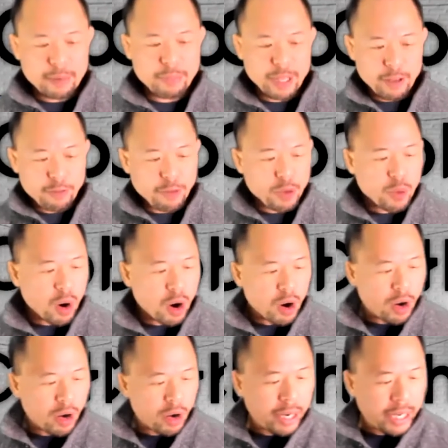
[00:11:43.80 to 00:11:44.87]
If you
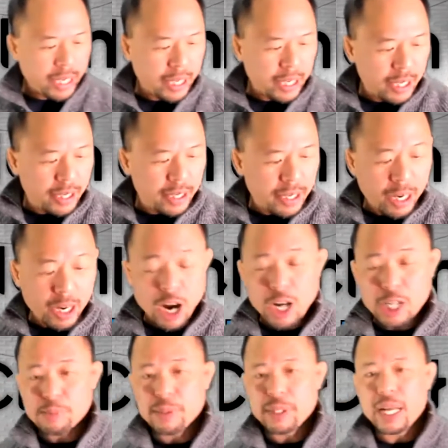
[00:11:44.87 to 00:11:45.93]
are in a
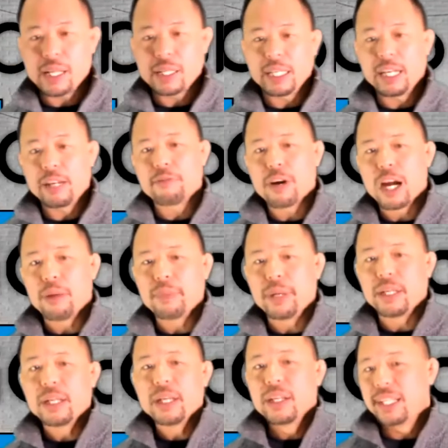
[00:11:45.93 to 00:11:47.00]
hospitality environment